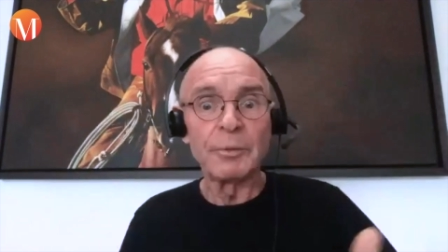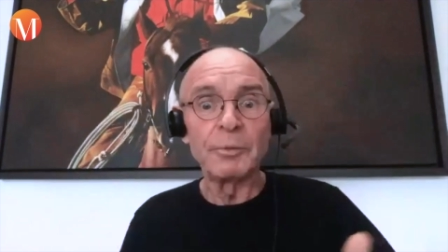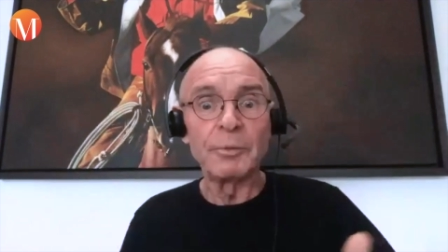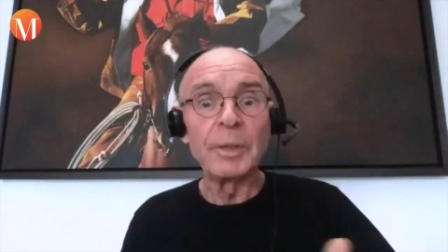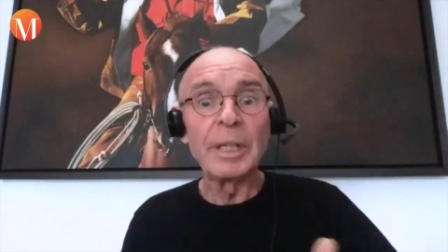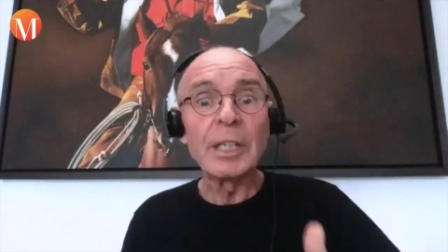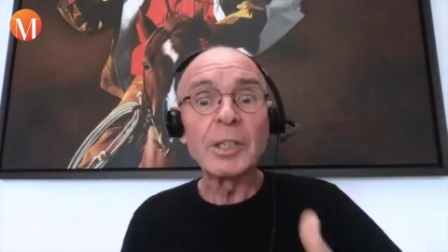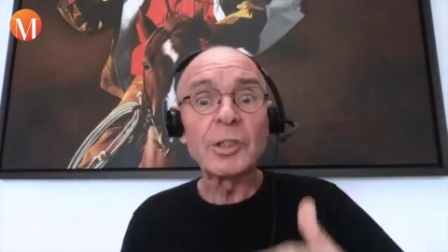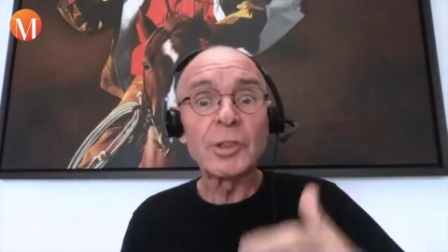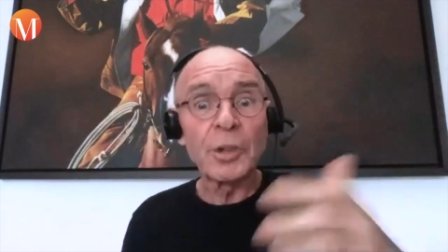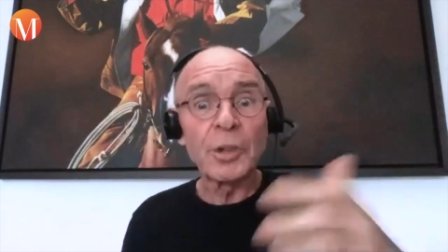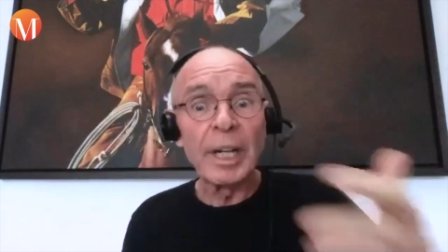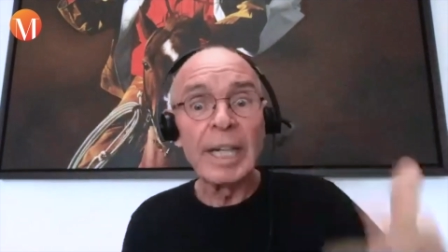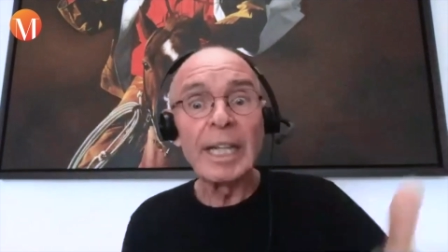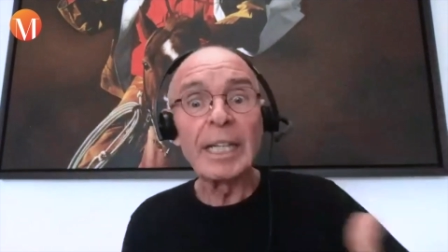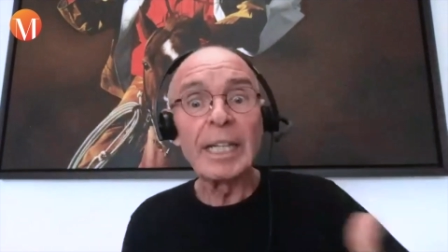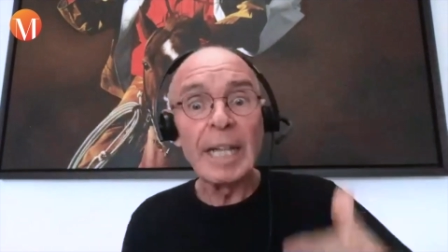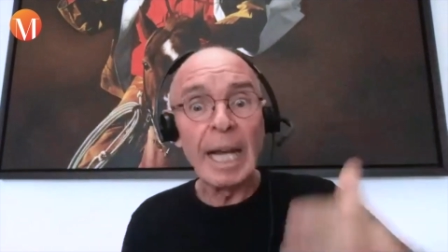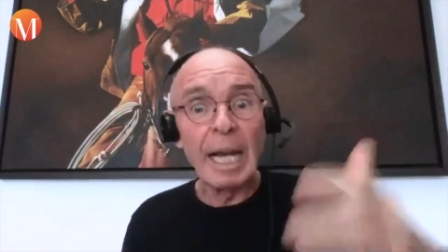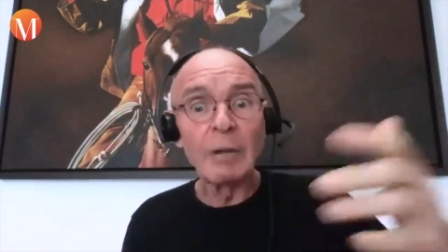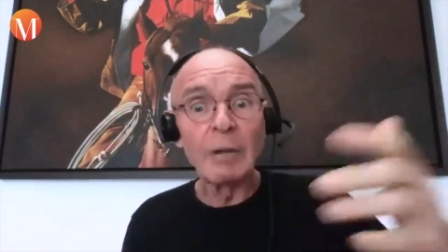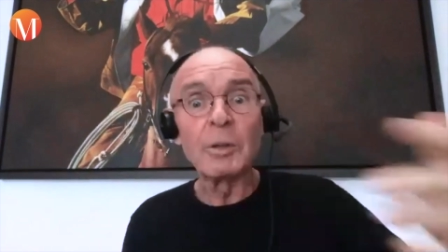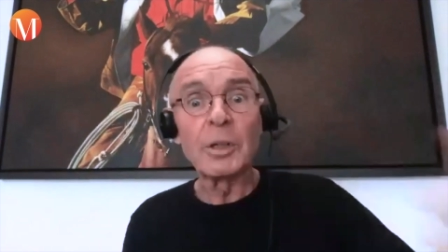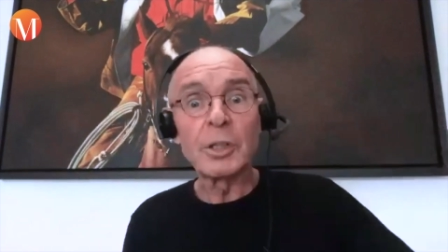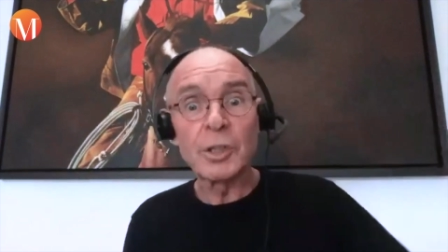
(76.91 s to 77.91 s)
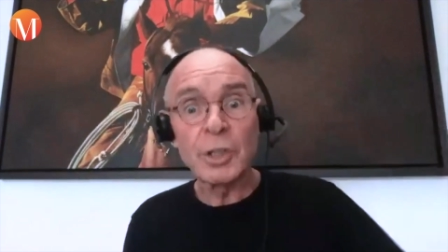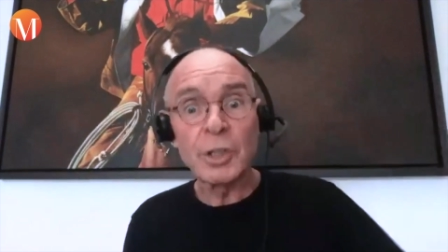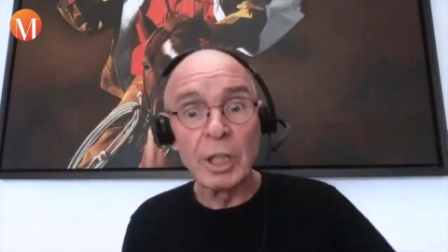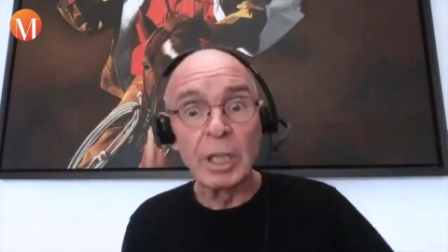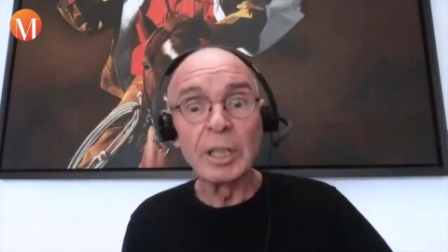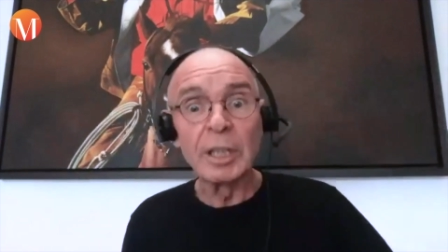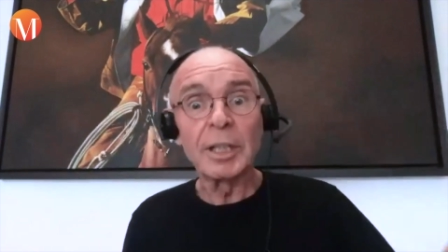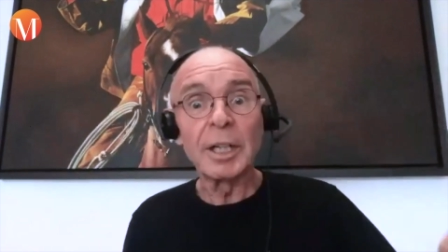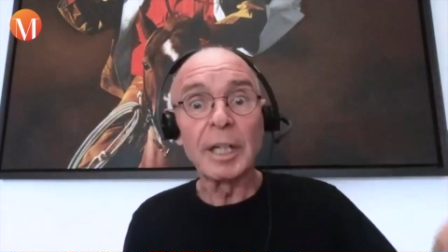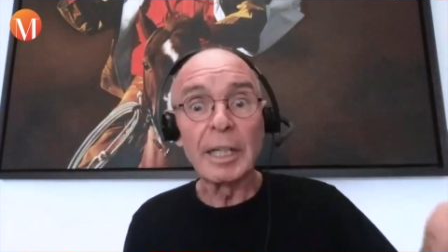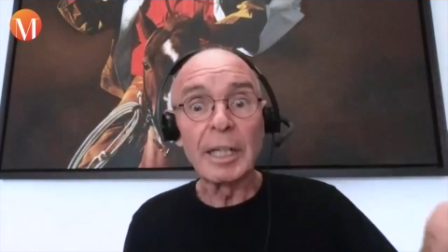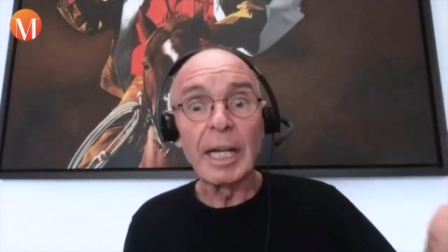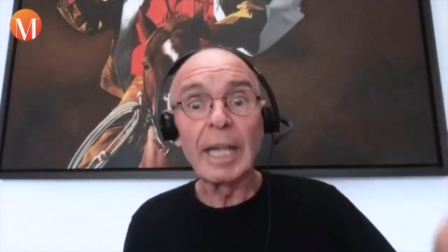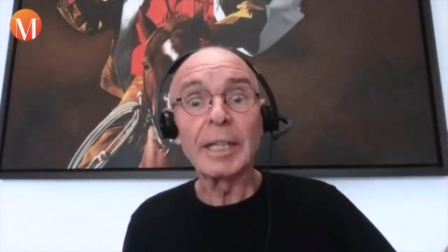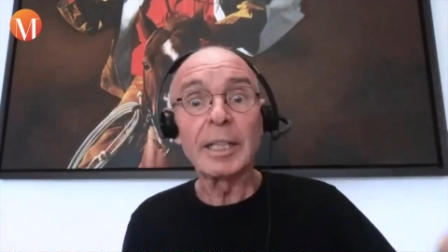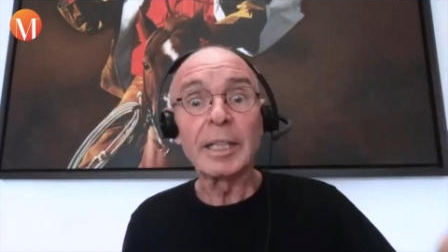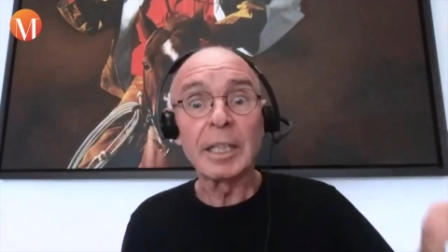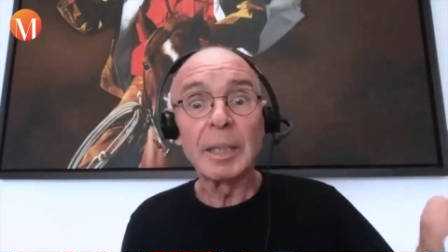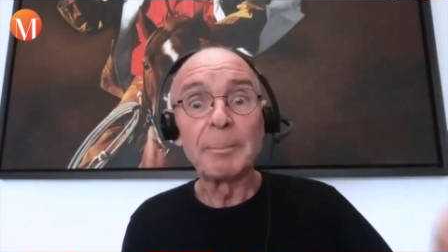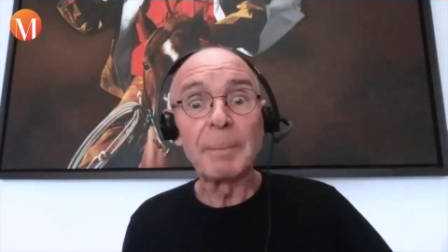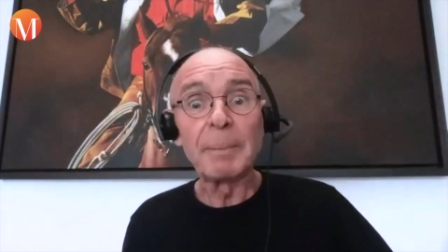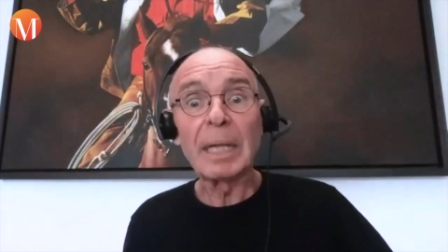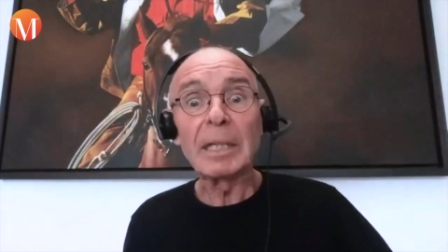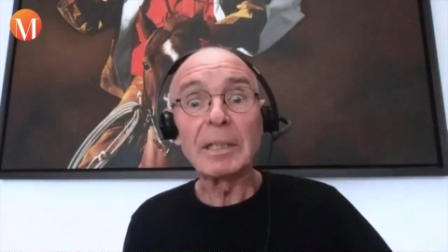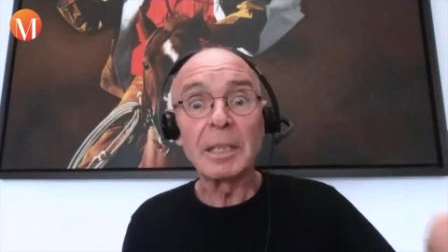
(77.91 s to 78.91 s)
We train our children like
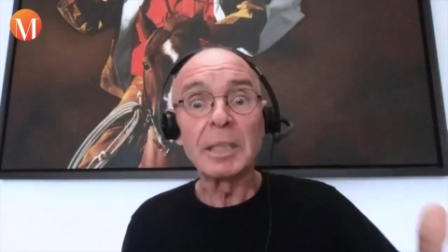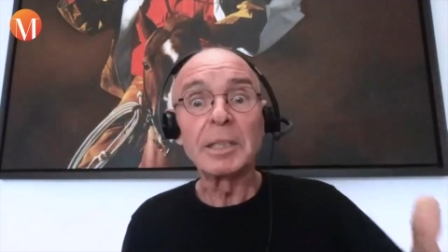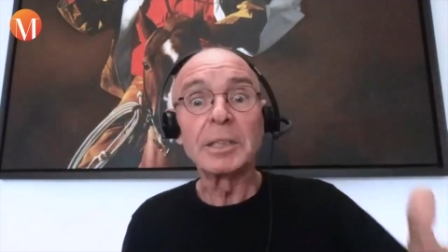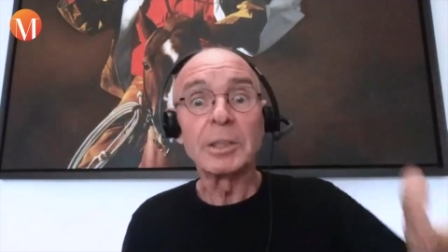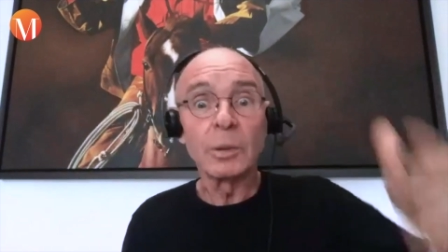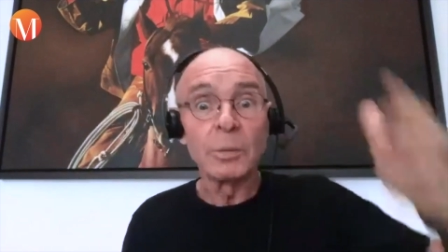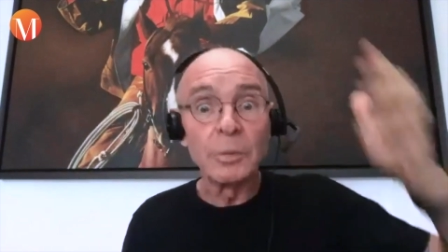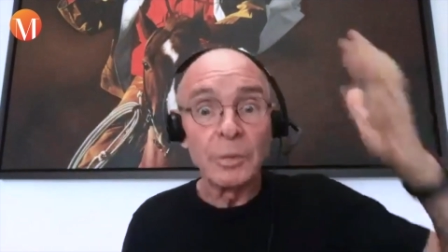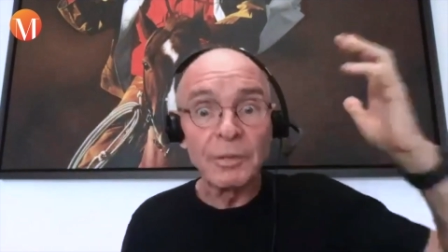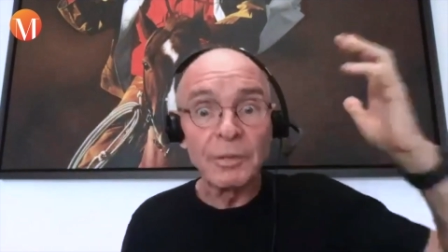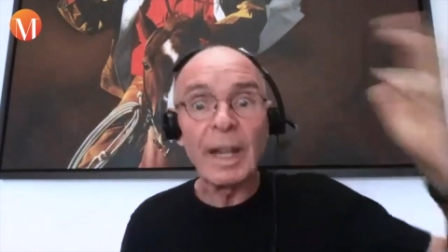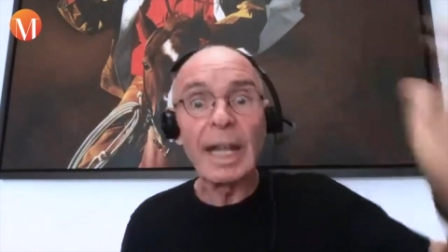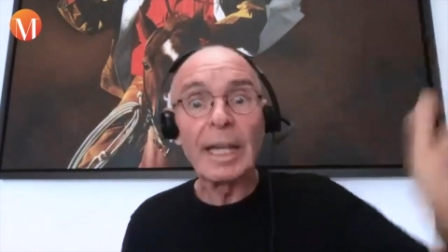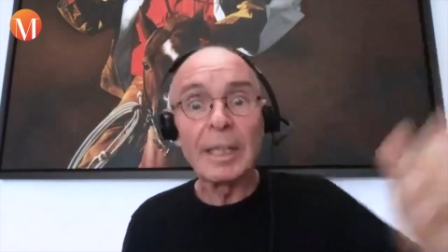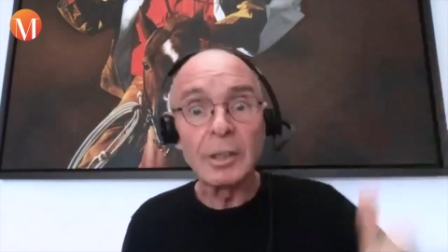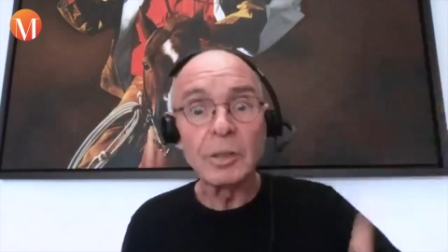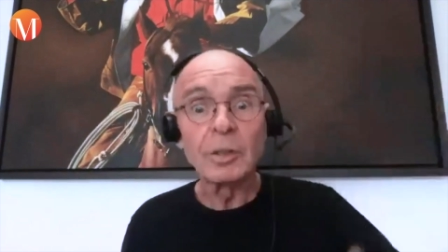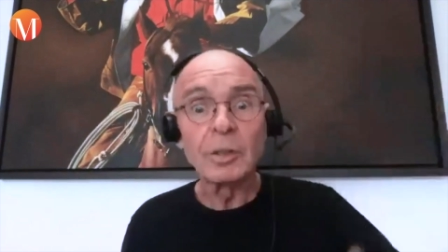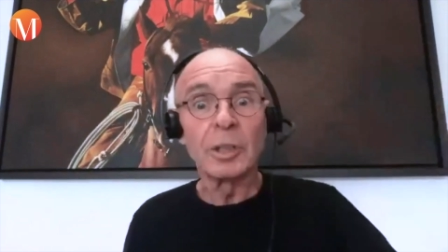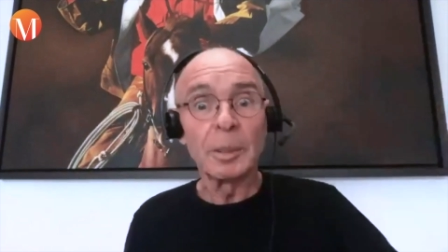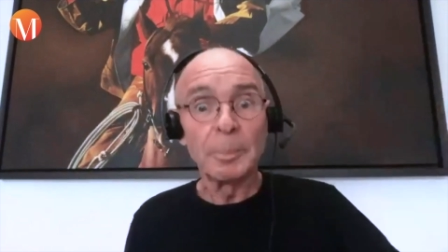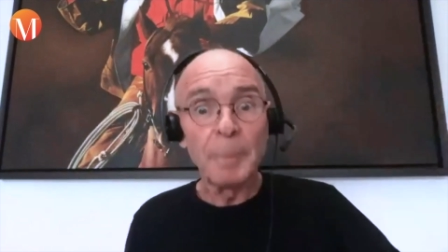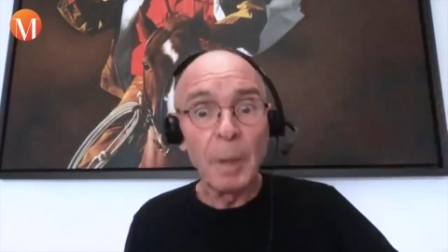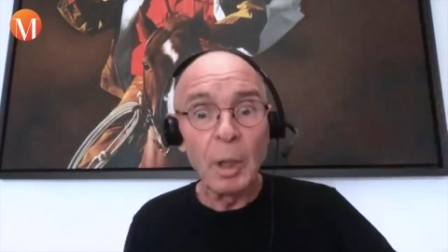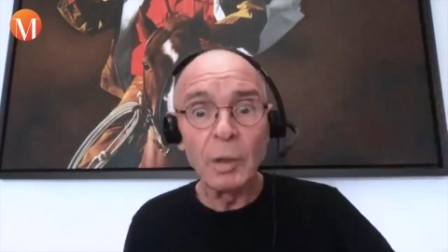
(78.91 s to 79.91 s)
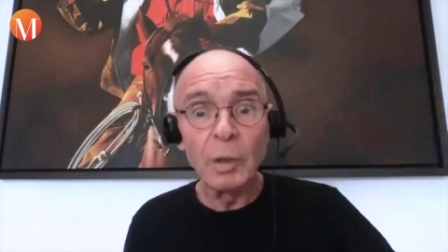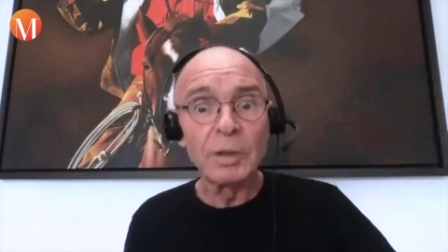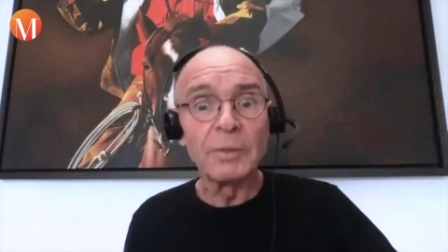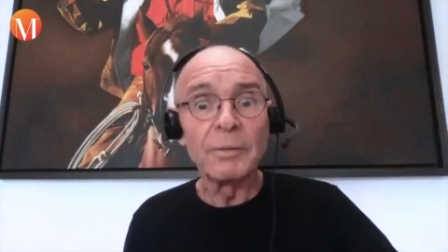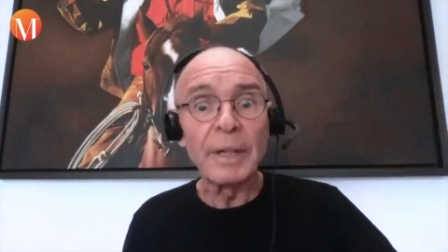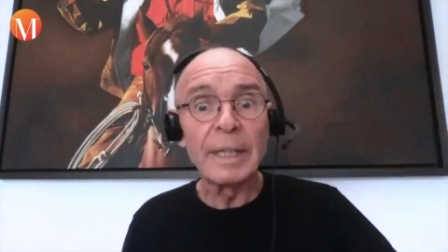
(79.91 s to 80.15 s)
the monkeys who fly to the moon.